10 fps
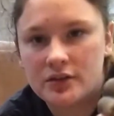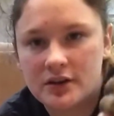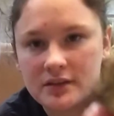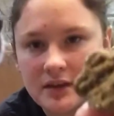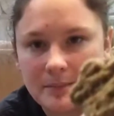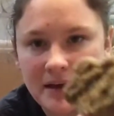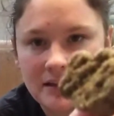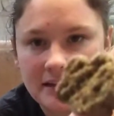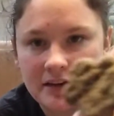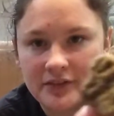they
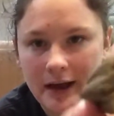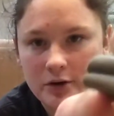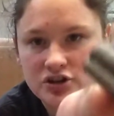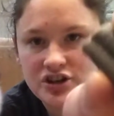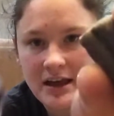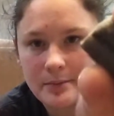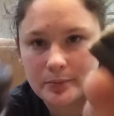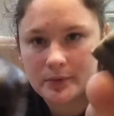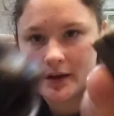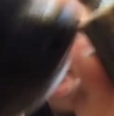make like a flower shape
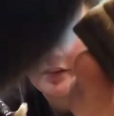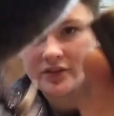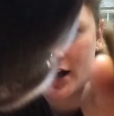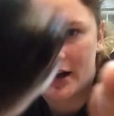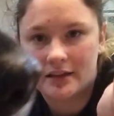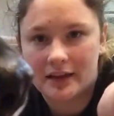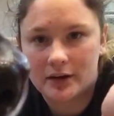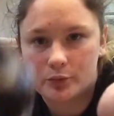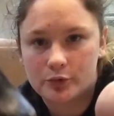and they've got like